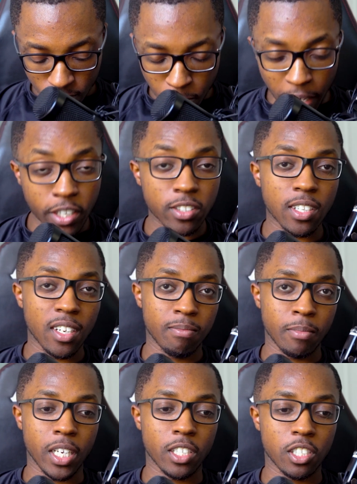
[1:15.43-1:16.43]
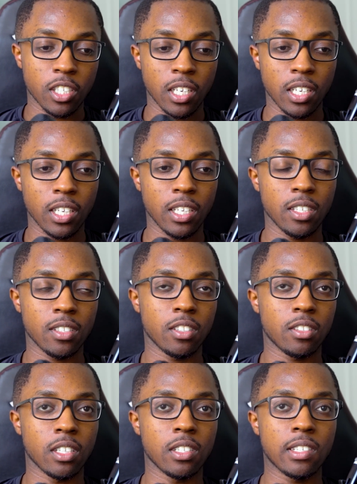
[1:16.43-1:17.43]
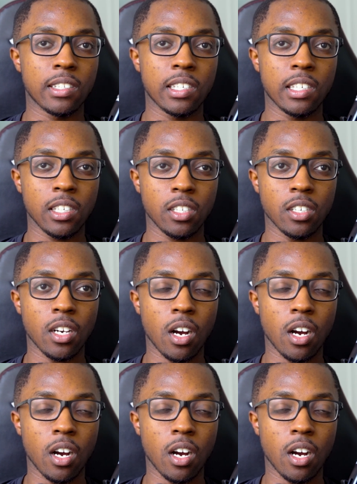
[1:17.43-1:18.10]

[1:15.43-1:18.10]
Microsoft Mesh is essentially